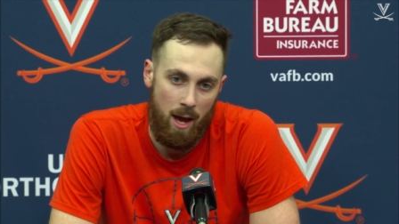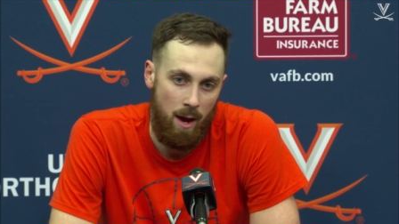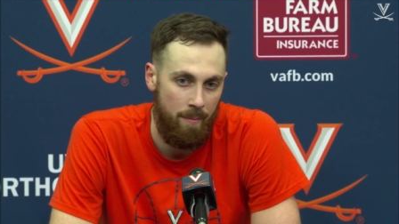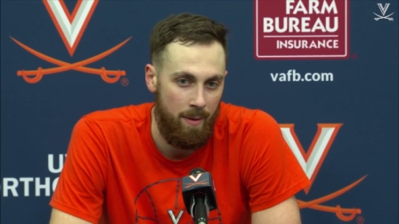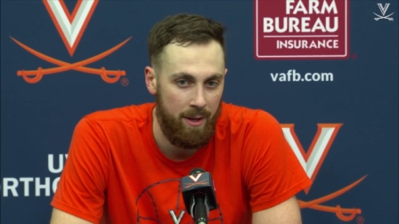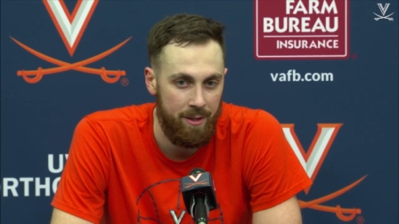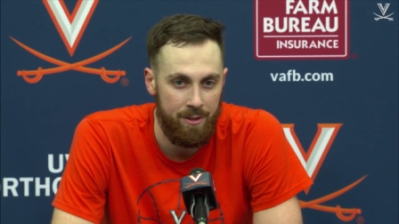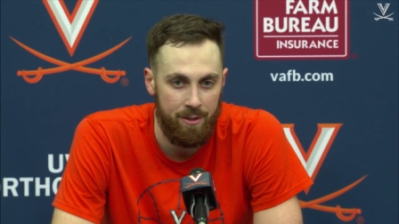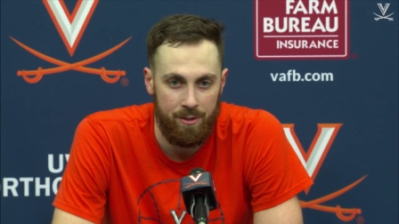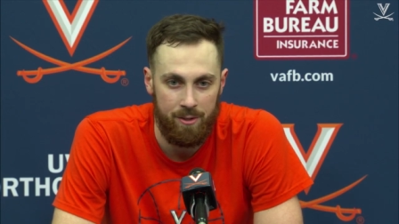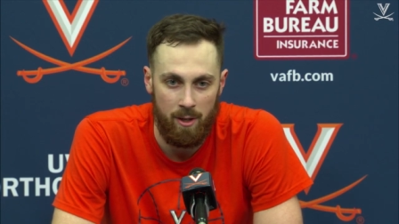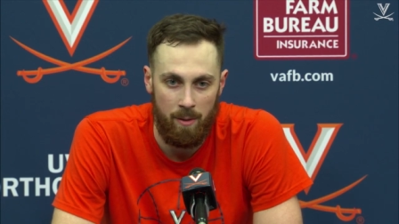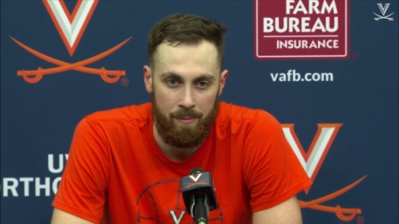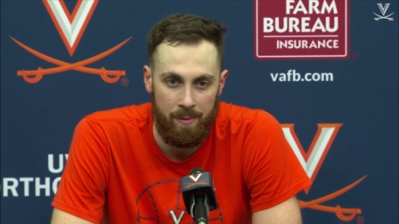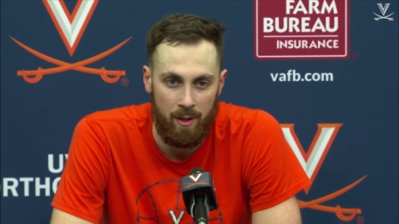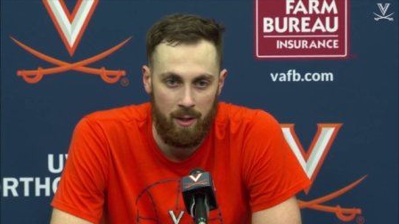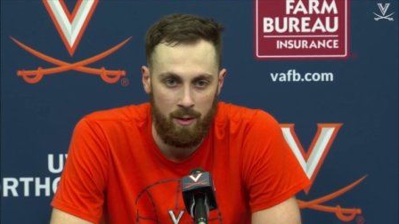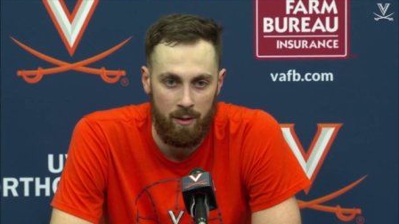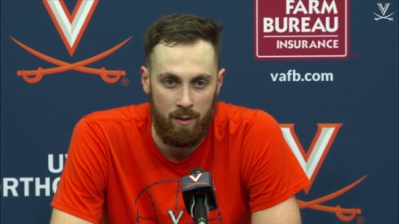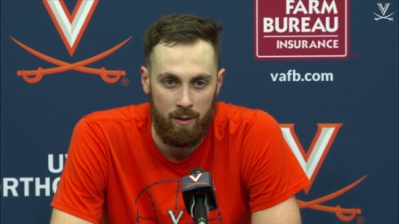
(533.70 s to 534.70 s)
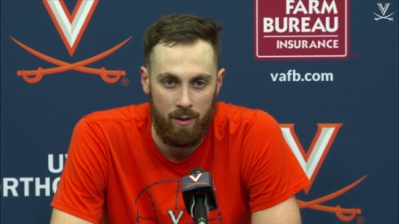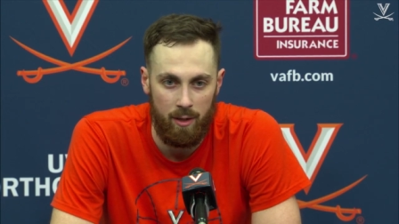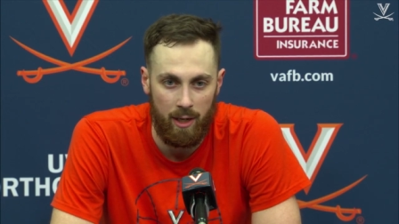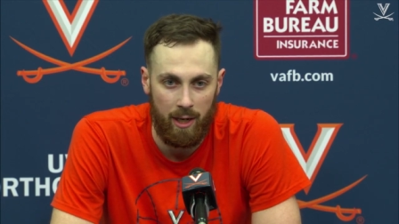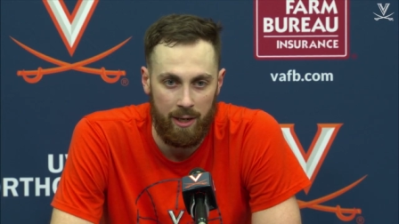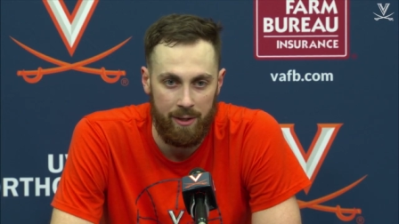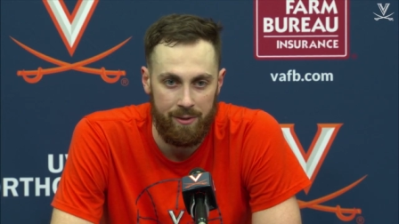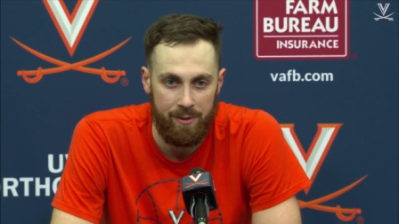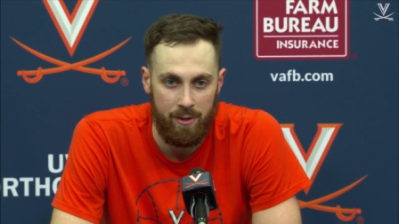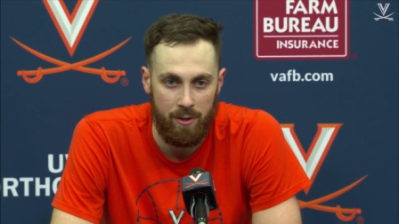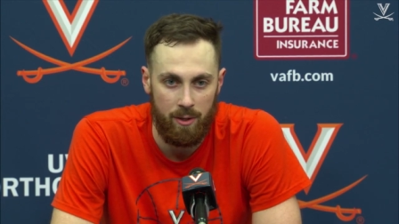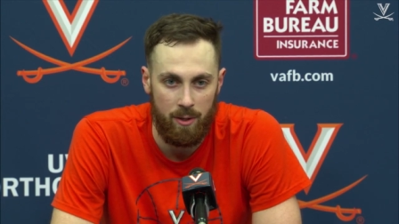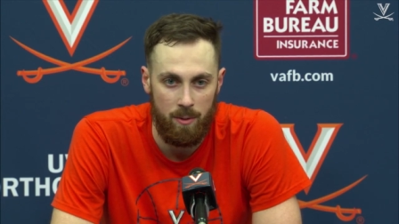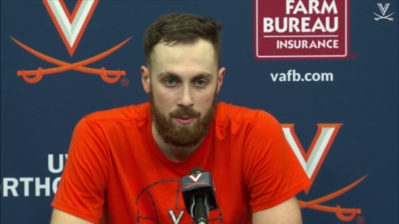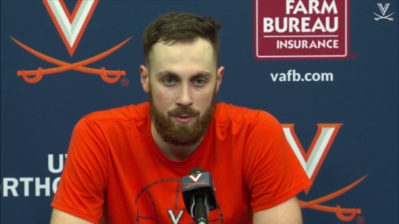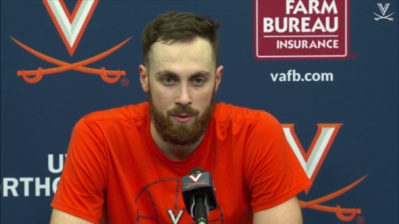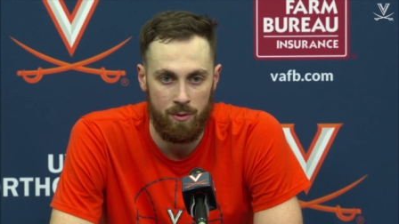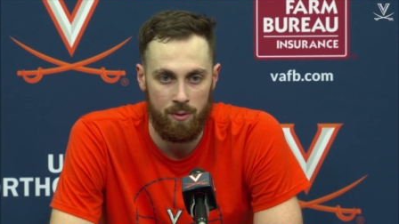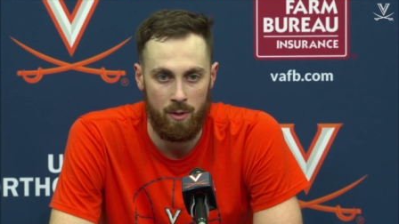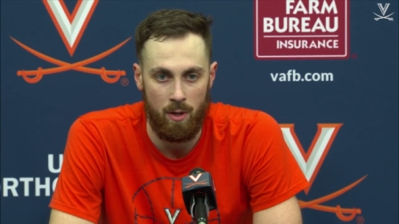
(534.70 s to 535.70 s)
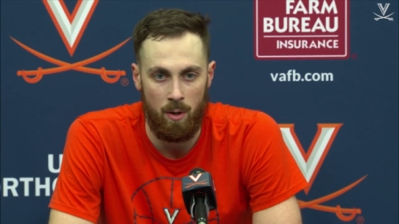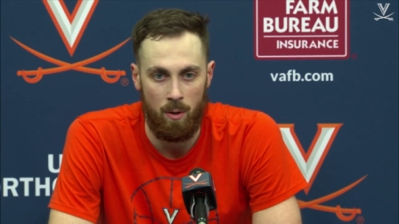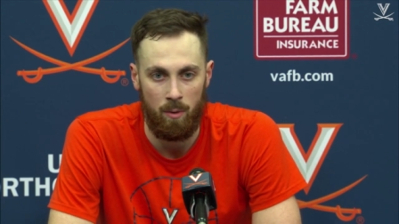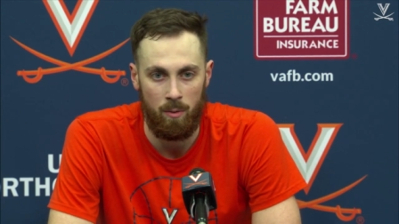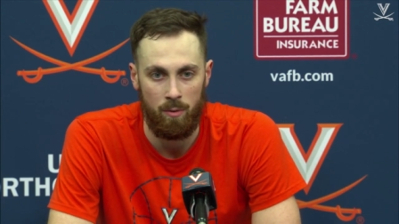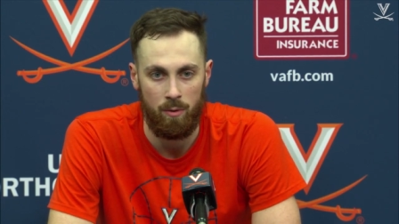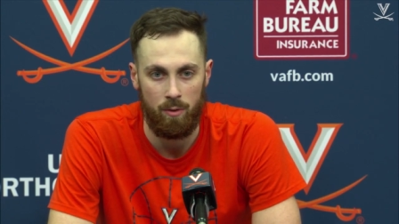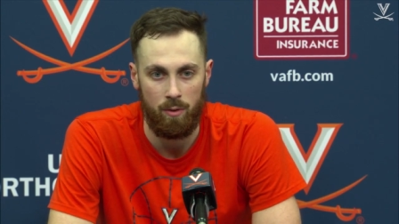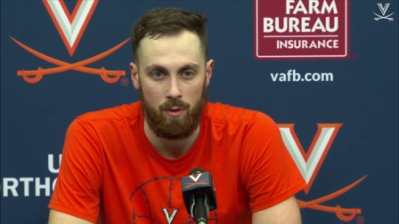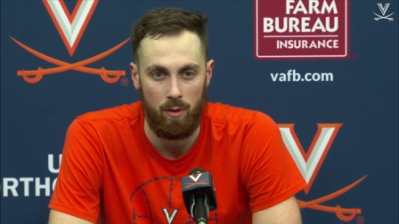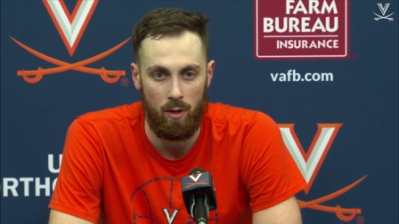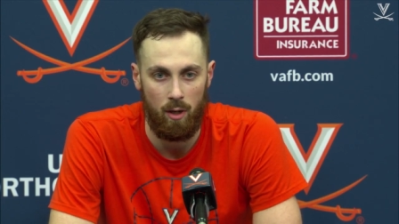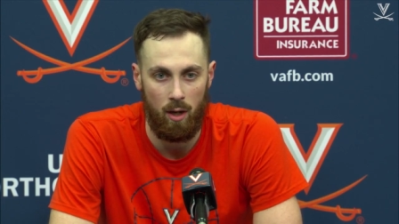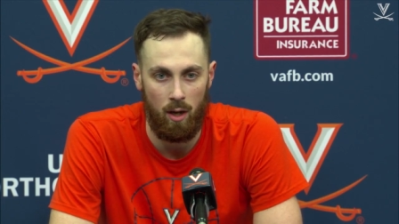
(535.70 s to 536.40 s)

I mean, that's just something against Syracuse's zone.